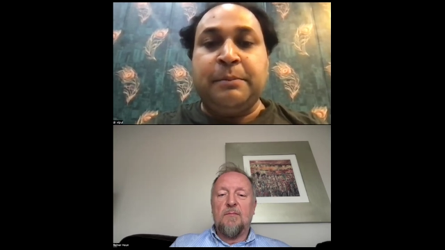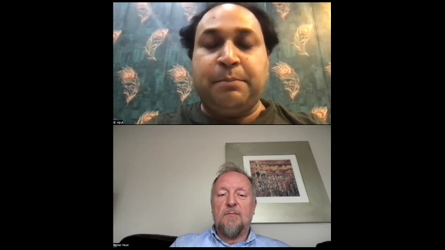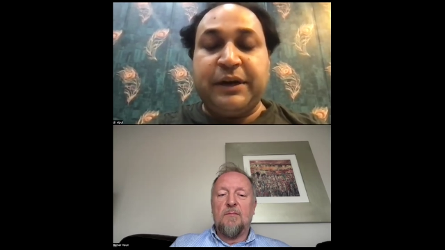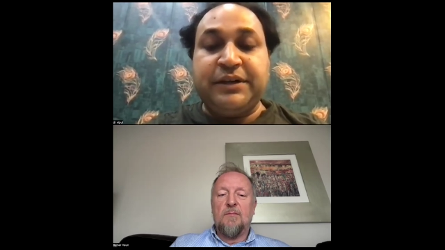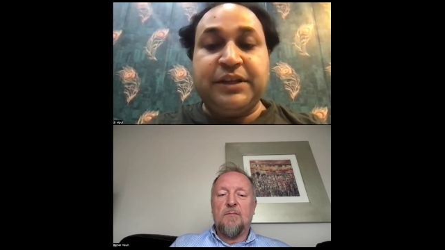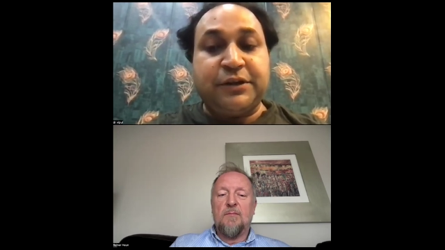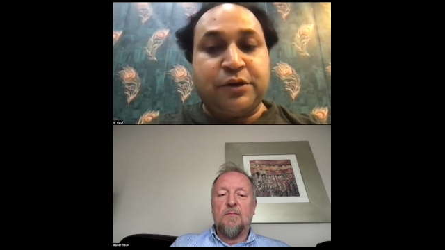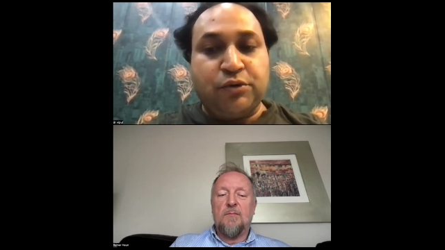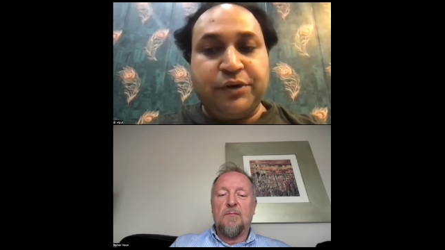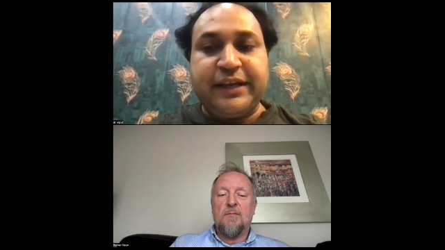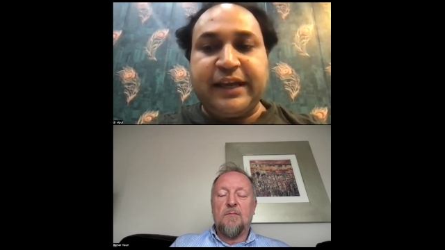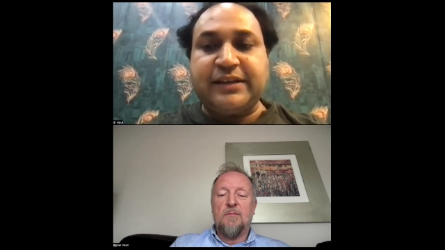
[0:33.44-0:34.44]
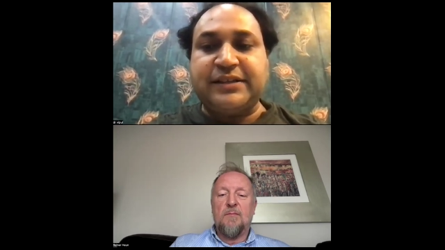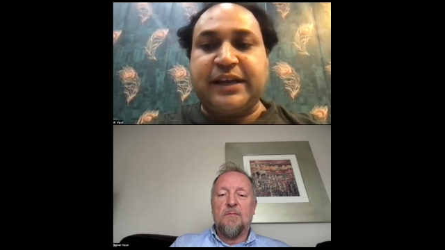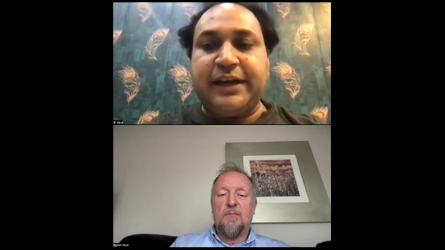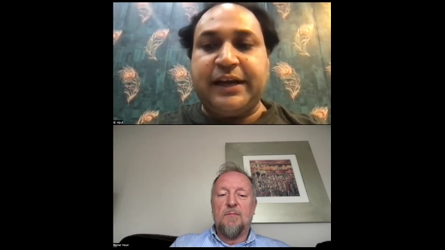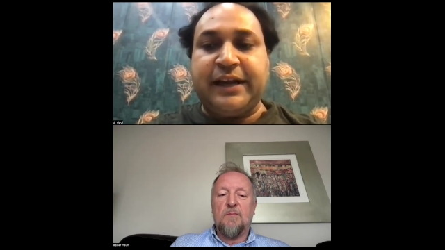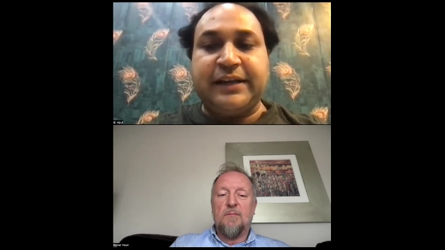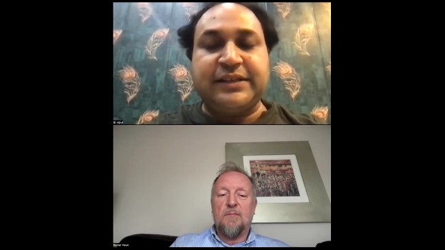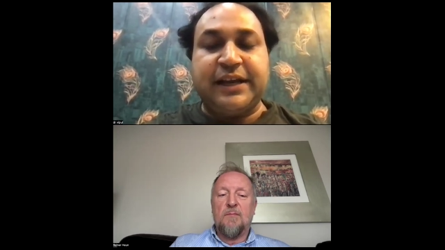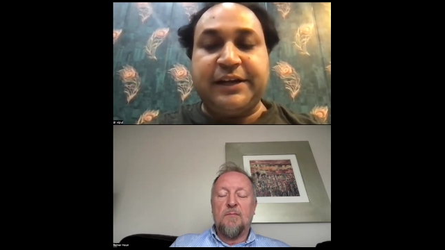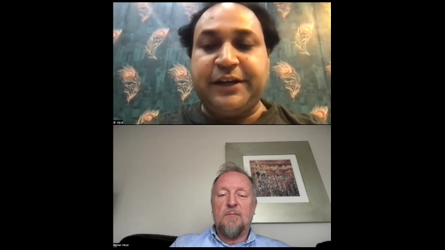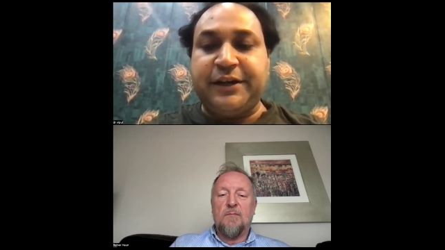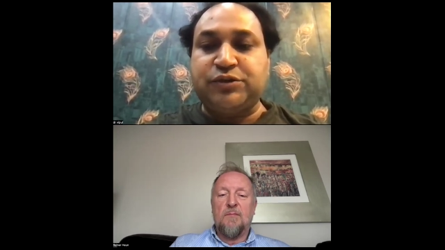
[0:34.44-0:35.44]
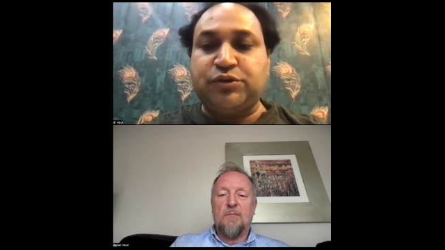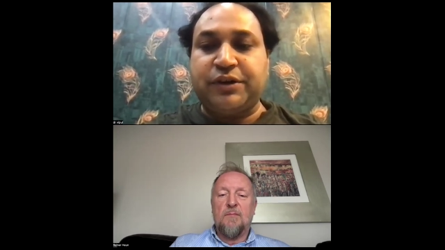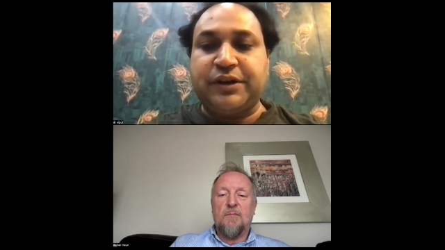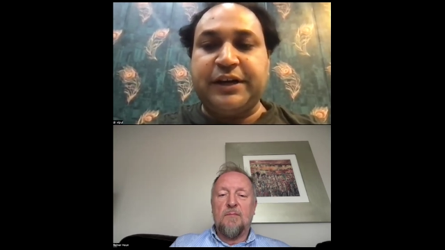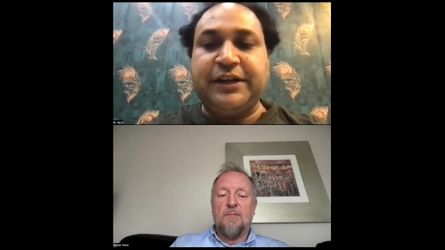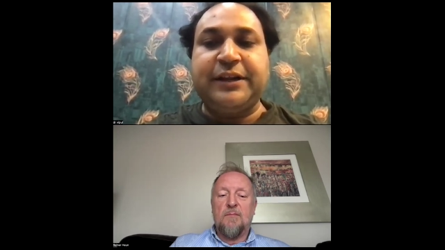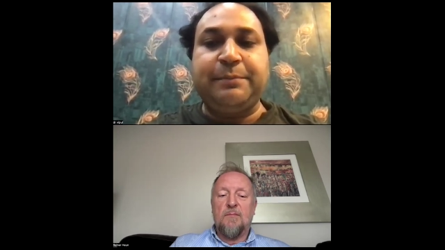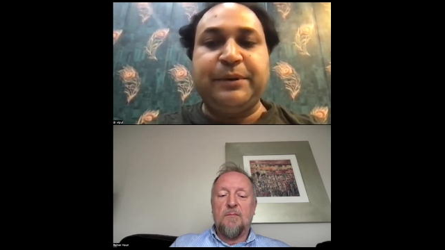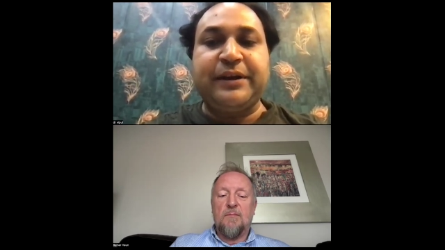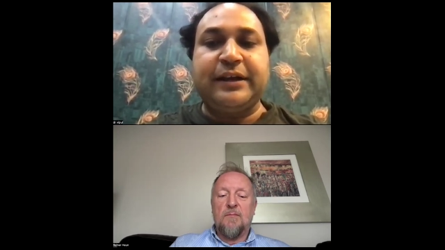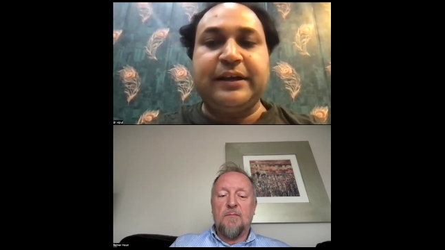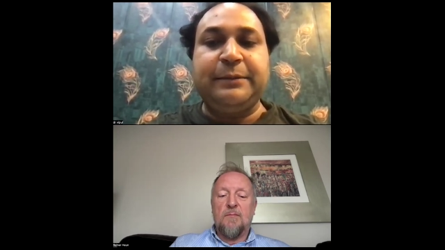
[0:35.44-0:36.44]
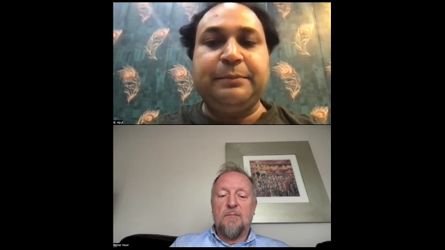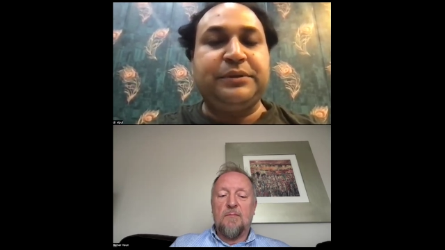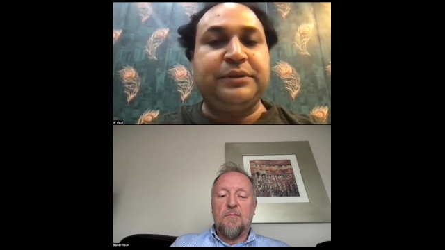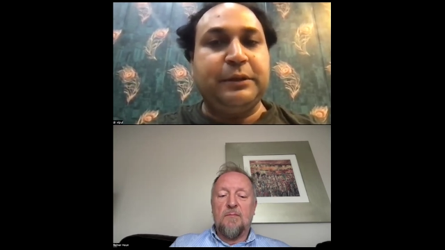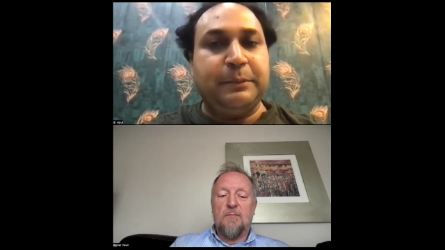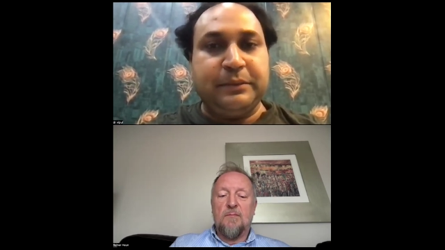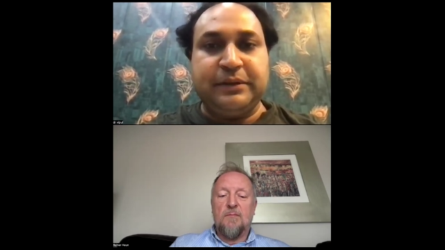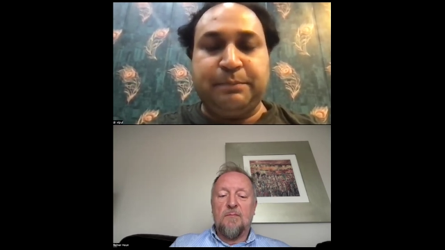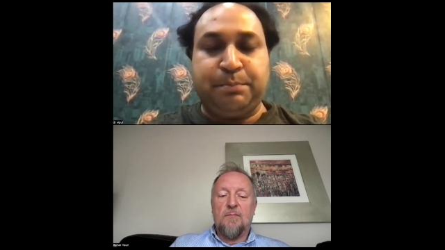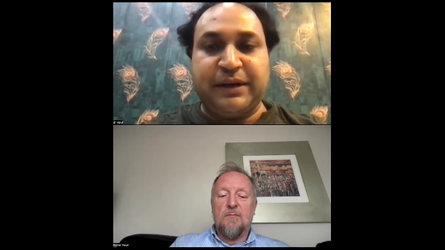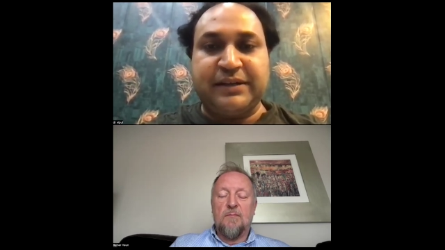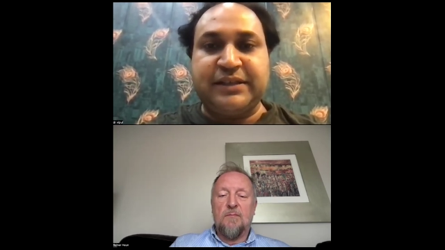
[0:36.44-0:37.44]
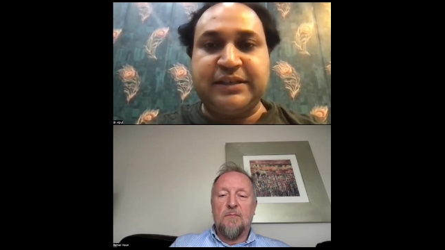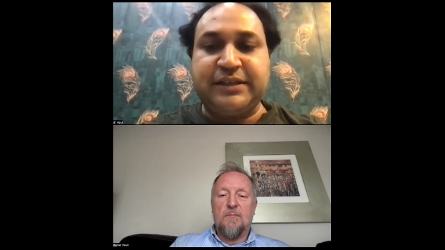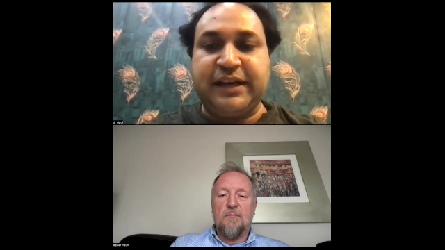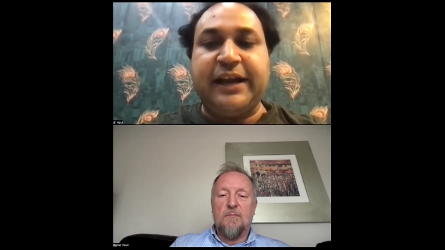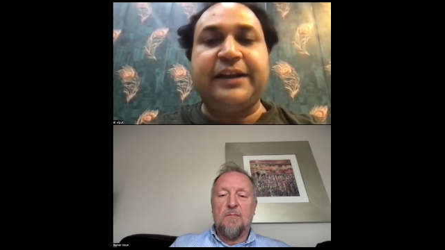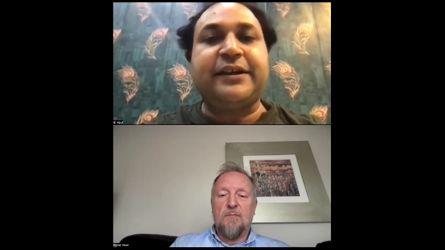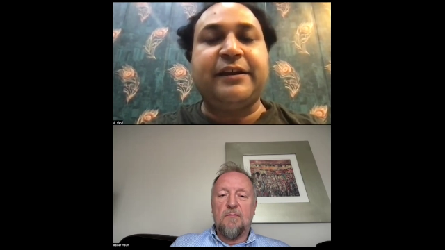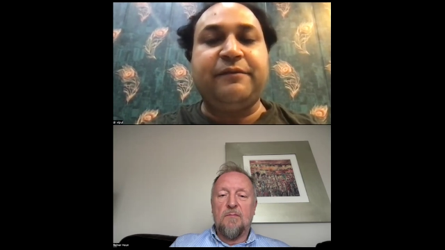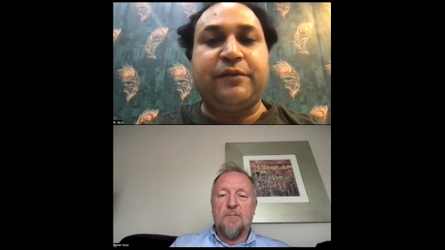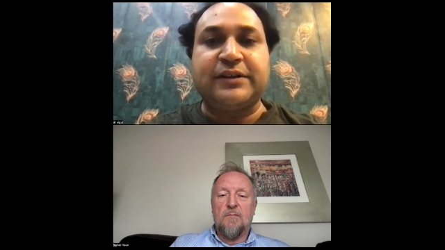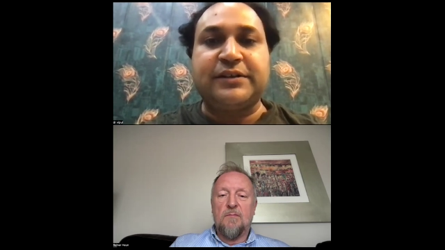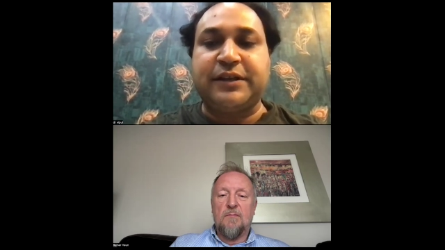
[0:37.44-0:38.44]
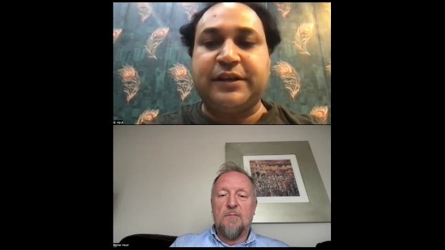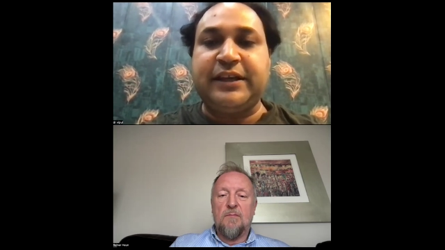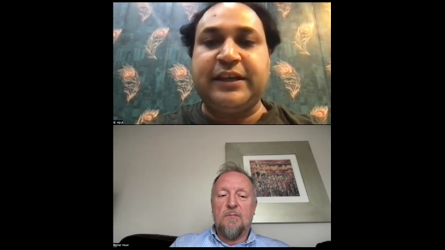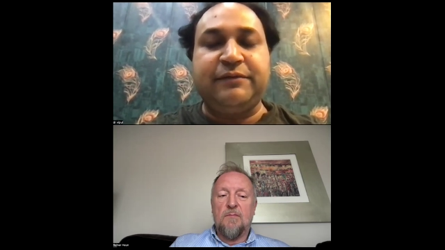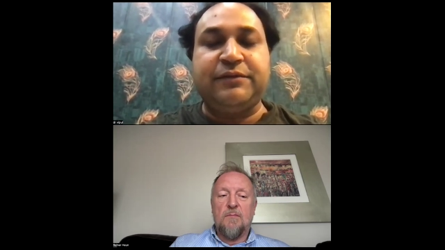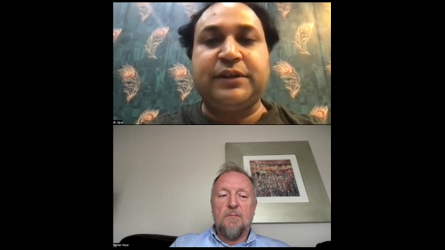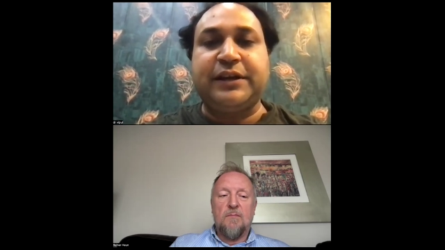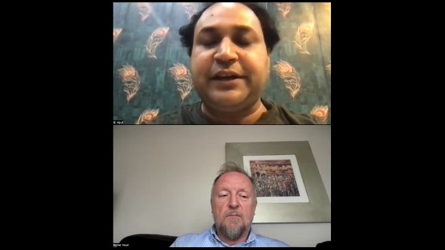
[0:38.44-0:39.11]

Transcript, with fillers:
Speaker 1: but the chronic anxi- anxiety disorder typically persists and can worsen if the